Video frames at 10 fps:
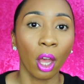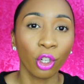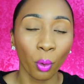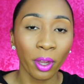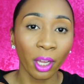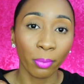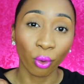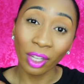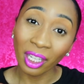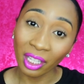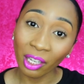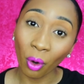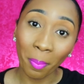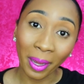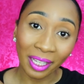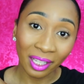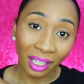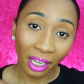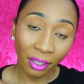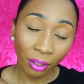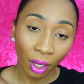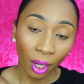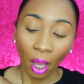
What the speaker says: showing up greasy on my skin.